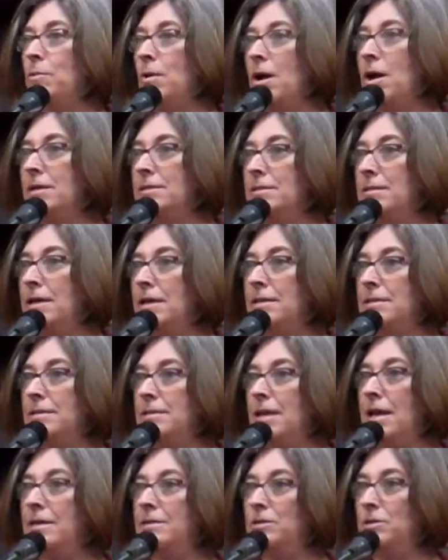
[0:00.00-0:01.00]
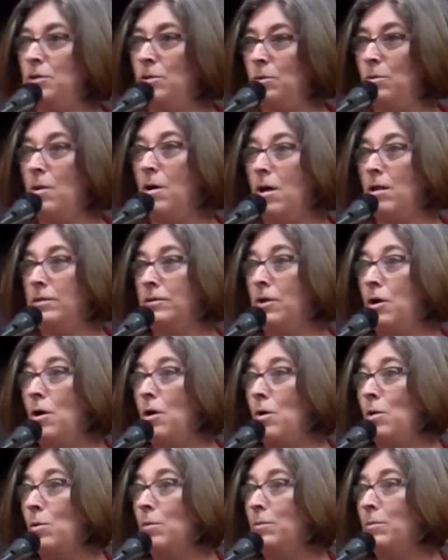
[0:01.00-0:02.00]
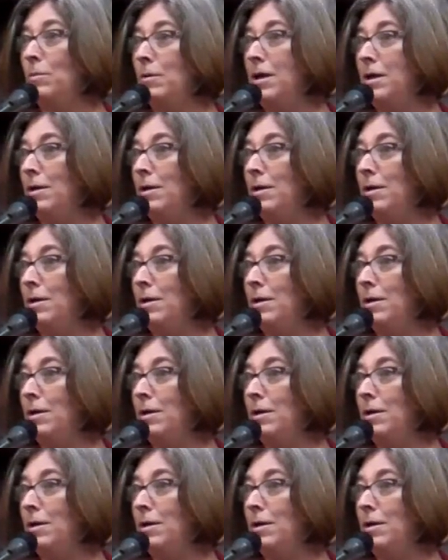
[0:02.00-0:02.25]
process, as you all know.